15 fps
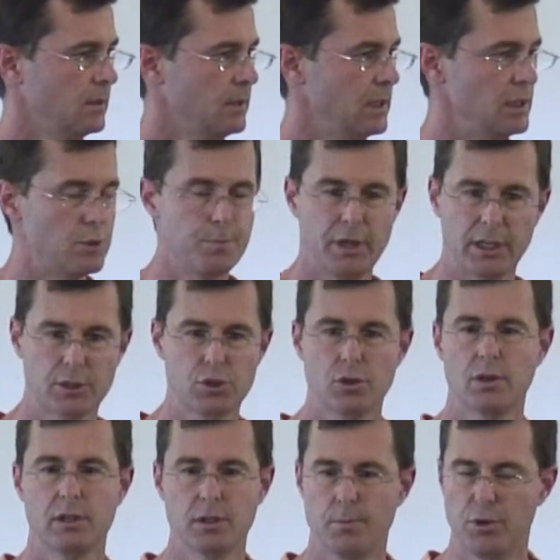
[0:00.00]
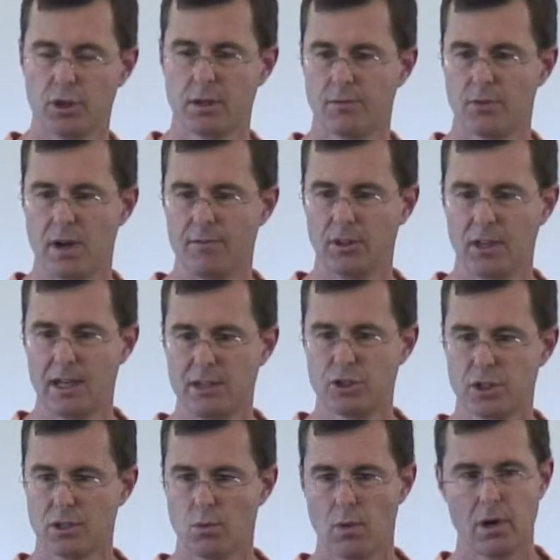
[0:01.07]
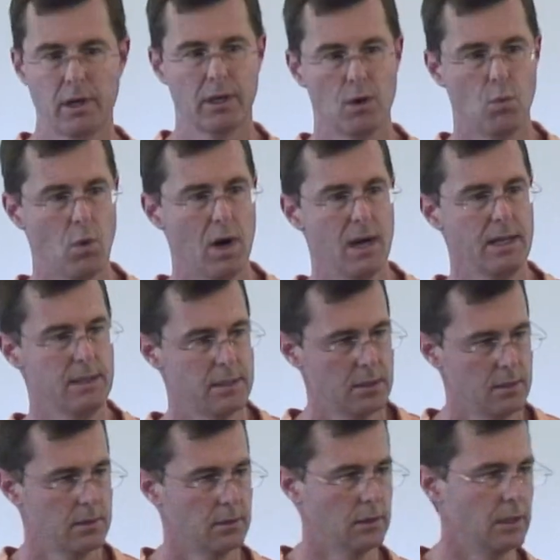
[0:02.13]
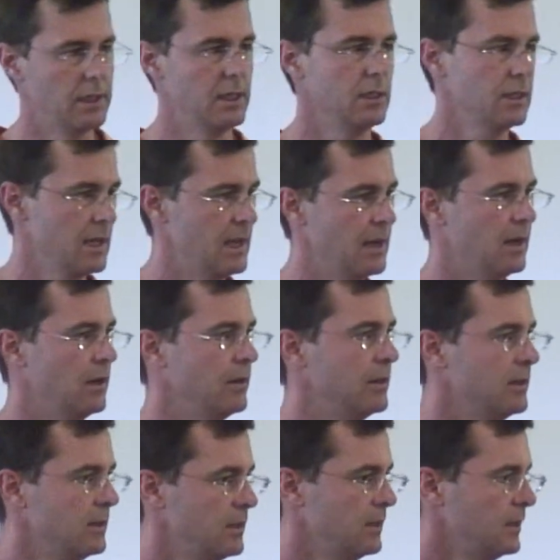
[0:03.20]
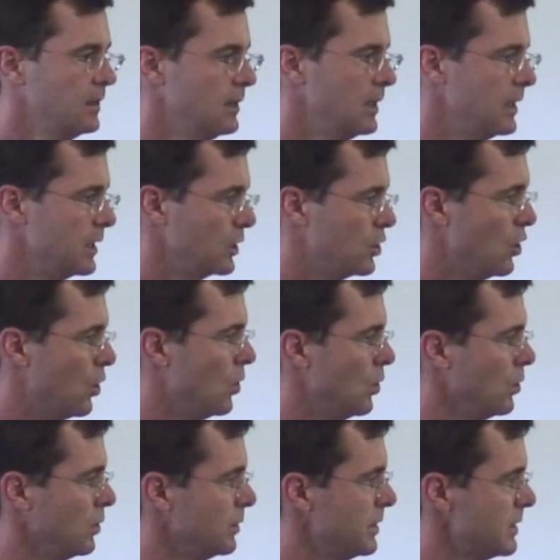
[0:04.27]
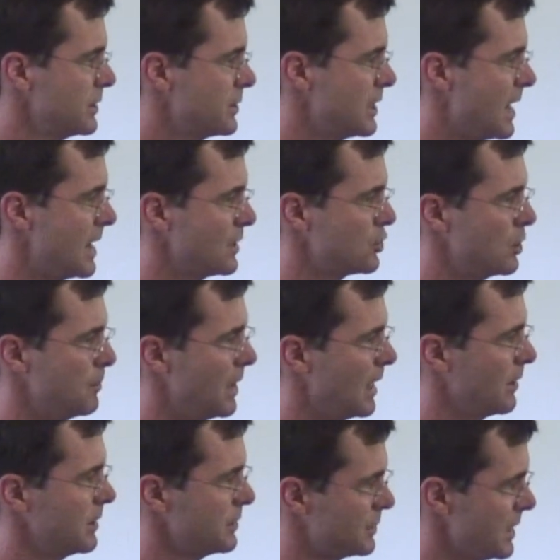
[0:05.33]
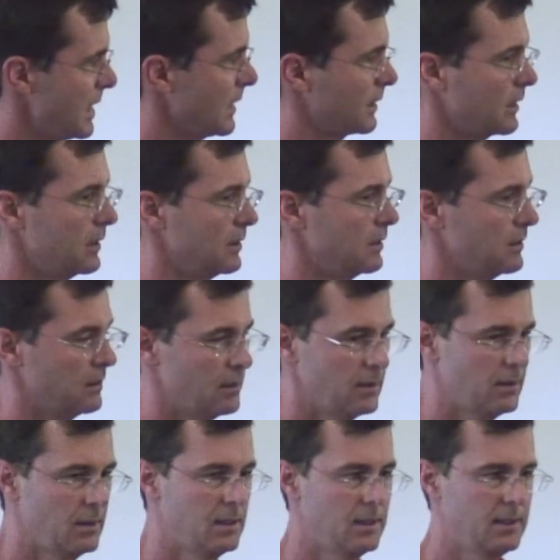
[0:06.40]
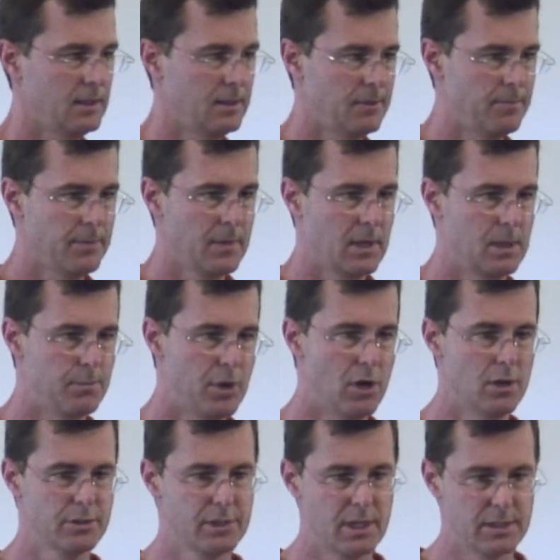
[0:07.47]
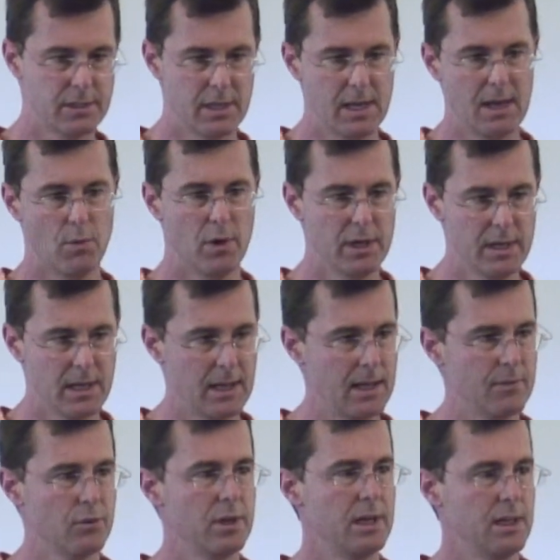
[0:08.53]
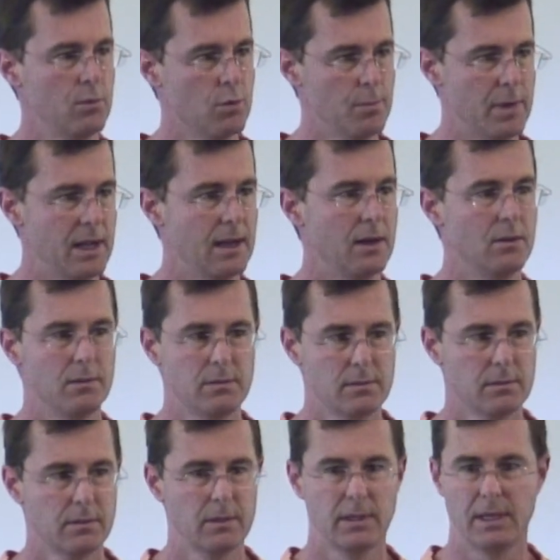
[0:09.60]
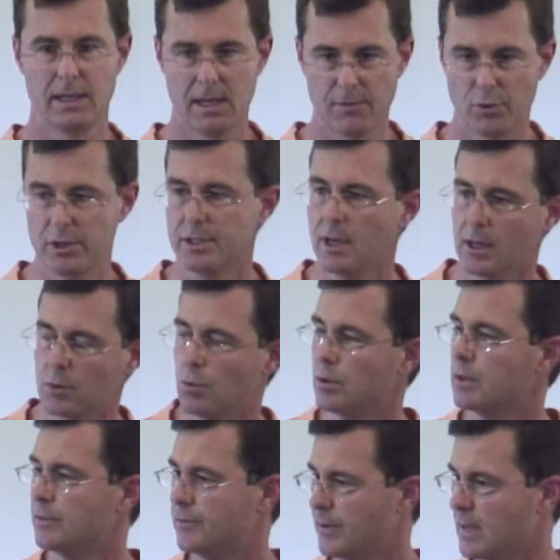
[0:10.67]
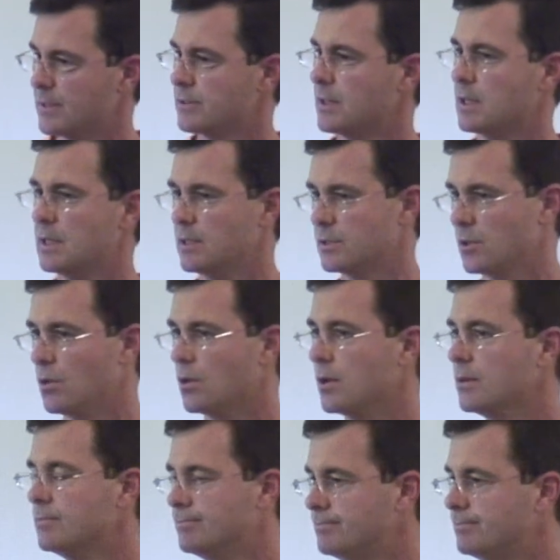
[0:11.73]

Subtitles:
He's pictured in the book of Revelation wearing a white linen gown and a gold sash about his neck. And Paul says that one day every knee will bow and every tongue will confess that he is Lord.